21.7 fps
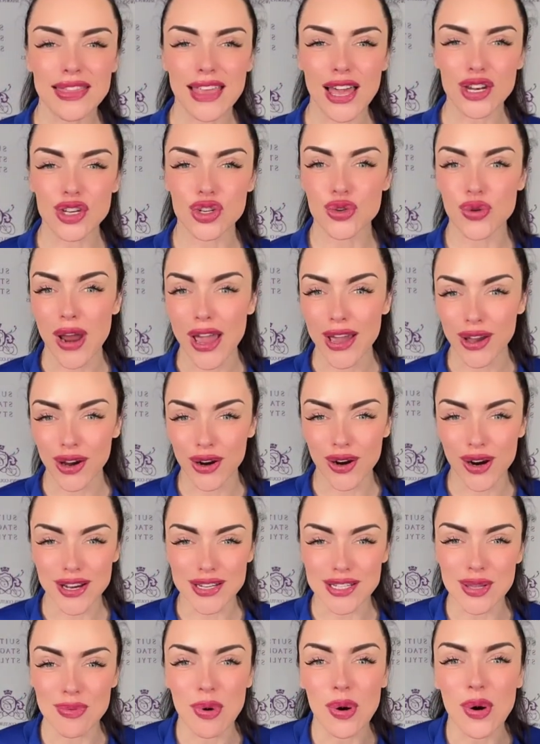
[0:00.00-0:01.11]
make that trek
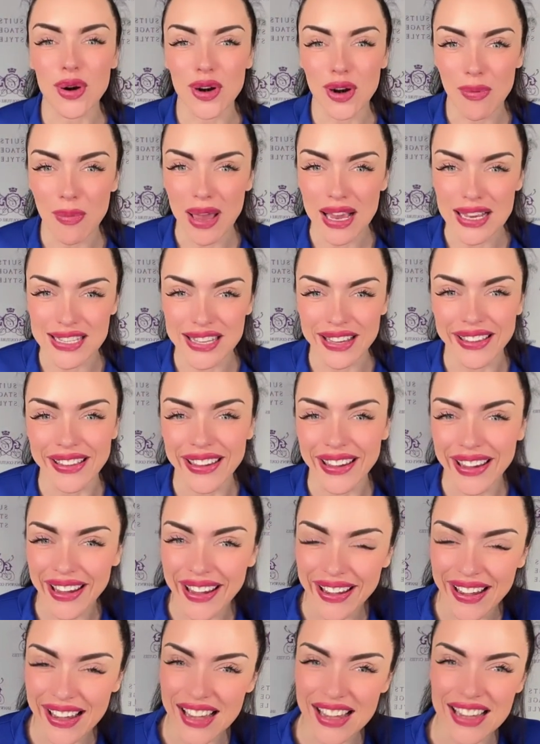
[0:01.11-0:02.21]
across the border,
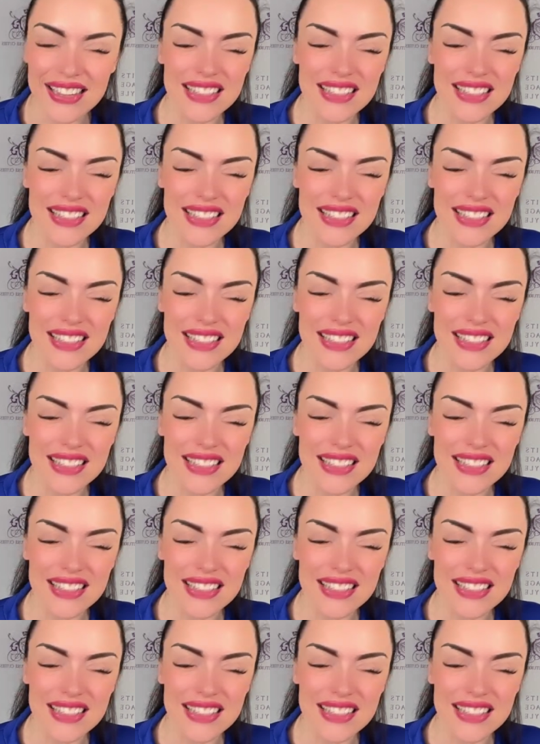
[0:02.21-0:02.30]
basically.